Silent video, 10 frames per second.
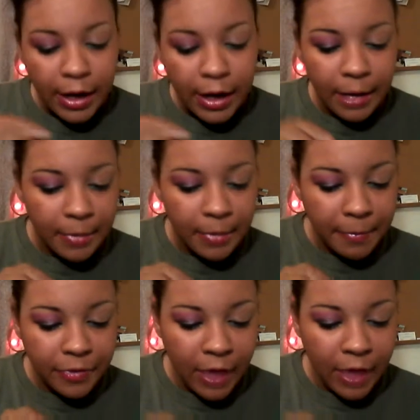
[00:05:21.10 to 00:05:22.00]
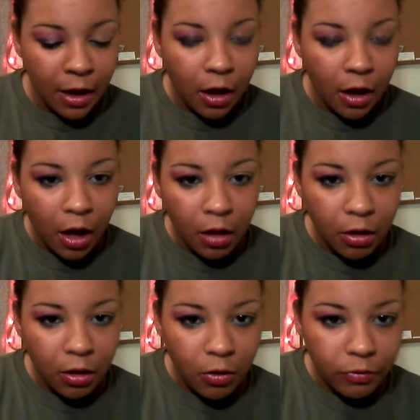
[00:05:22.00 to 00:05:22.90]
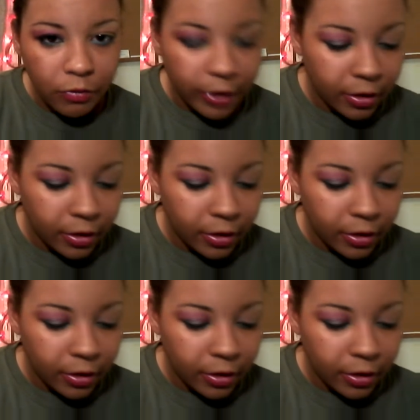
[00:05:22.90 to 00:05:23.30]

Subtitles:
and I'm going to put that all over